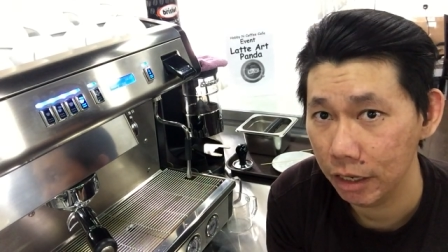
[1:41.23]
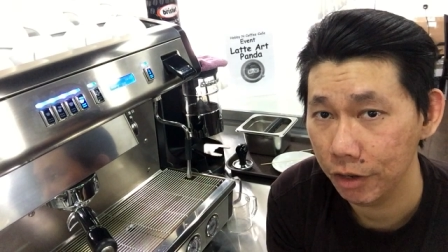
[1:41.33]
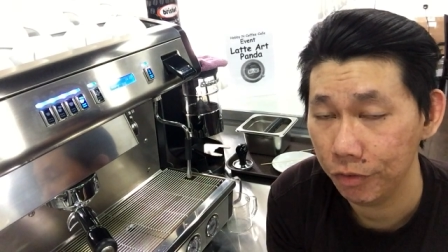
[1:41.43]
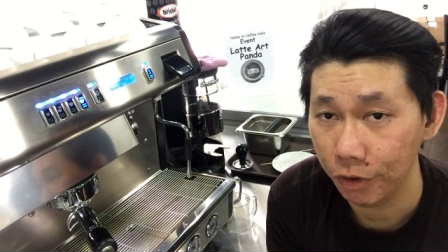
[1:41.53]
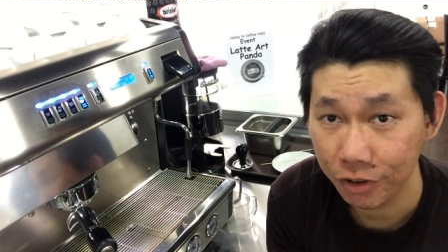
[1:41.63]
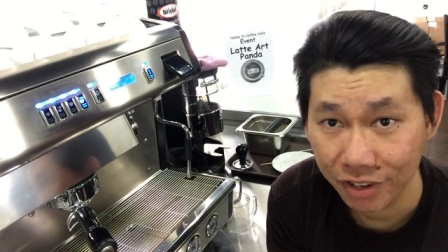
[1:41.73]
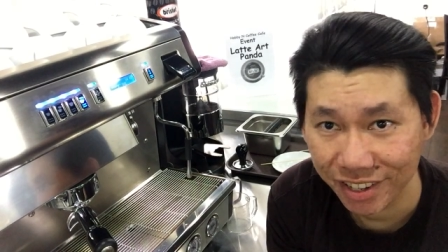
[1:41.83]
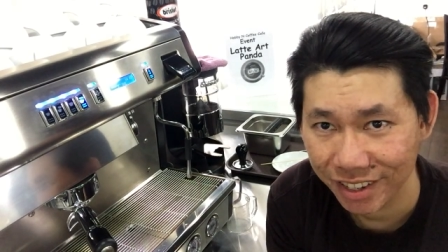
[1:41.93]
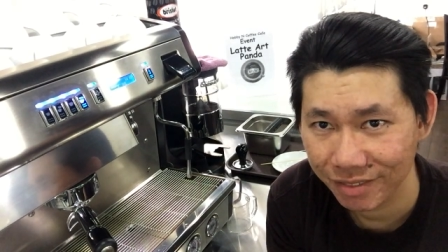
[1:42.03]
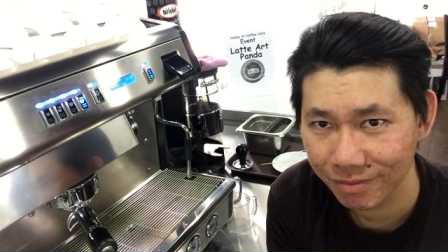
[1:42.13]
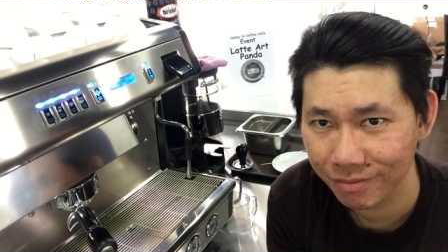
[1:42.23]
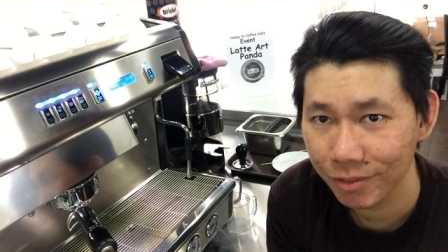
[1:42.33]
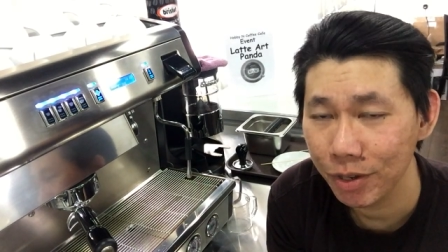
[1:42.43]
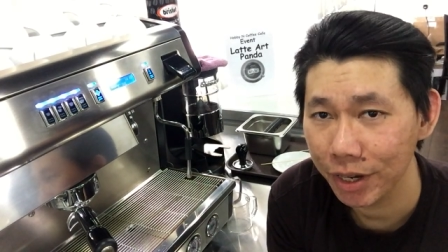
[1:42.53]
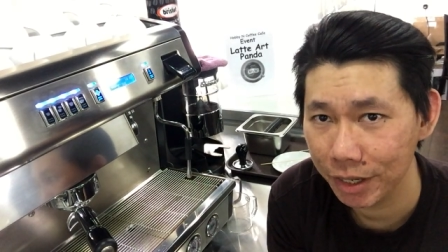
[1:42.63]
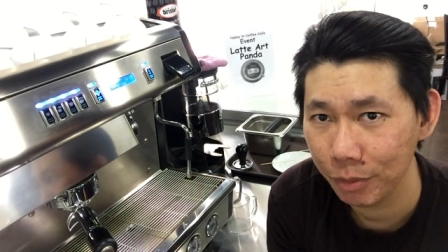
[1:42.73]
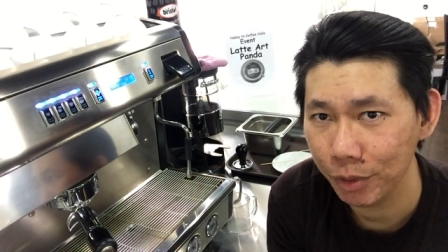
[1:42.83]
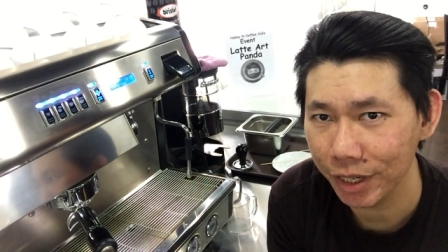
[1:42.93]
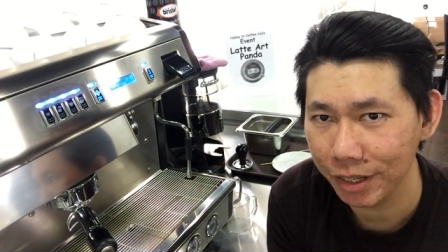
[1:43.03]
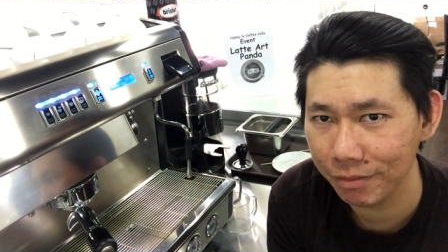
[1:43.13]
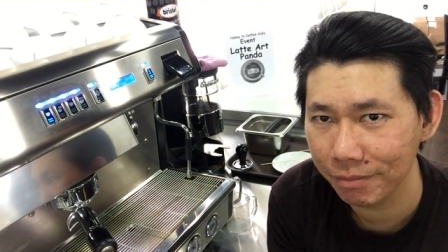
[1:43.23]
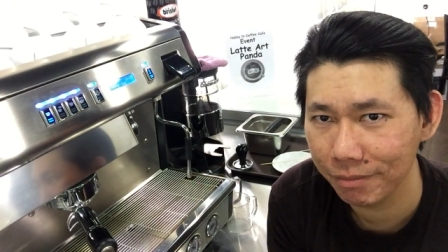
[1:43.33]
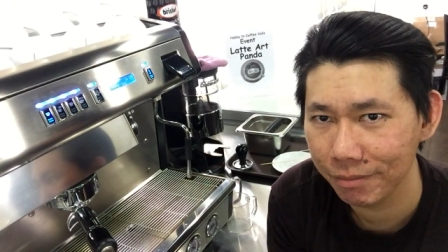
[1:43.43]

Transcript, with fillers: If you're interested, do sign up today.